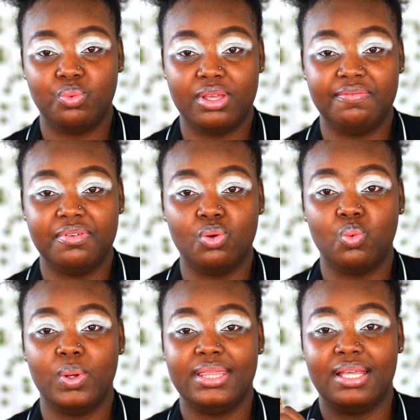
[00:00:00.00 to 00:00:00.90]
review
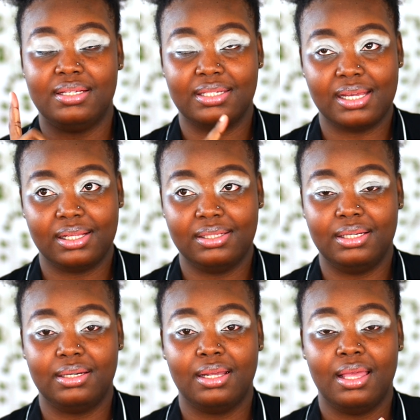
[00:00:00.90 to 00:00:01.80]
with the
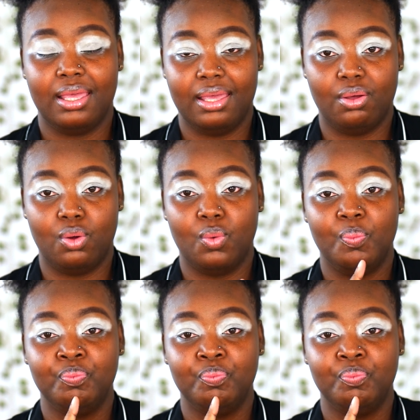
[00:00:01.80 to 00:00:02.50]
Jaclyn Hill